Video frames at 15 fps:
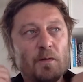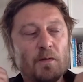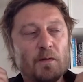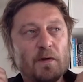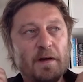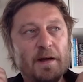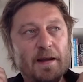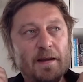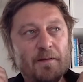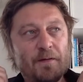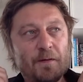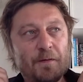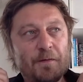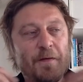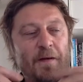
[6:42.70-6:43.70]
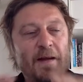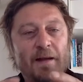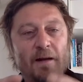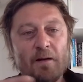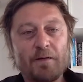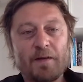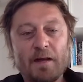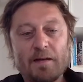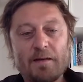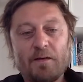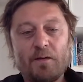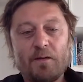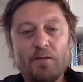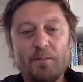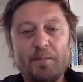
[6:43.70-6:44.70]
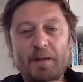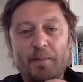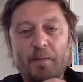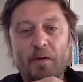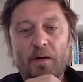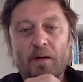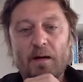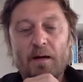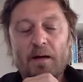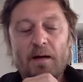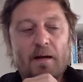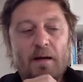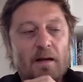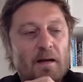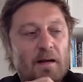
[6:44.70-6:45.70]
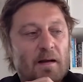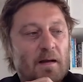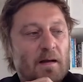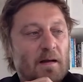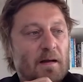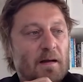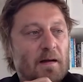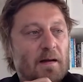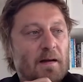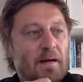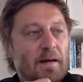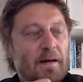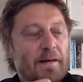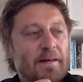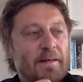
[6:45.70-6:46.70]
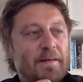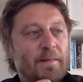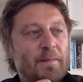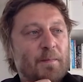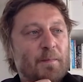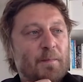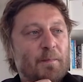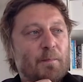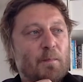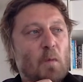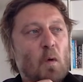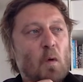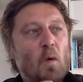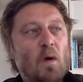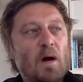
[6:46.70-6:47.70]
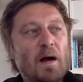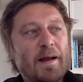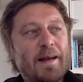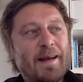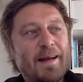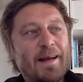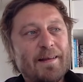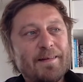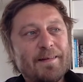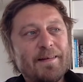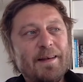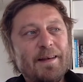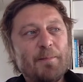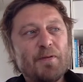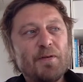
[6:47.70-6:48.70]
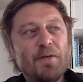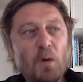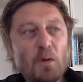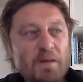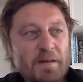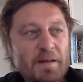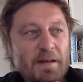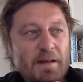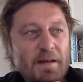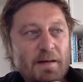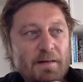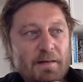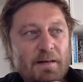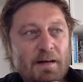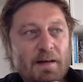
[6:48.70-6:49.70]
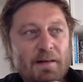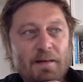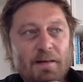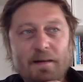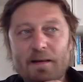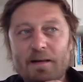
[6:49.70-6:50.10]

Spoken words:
give the feeling of that to the people, and it's more, I guess, hypnotic than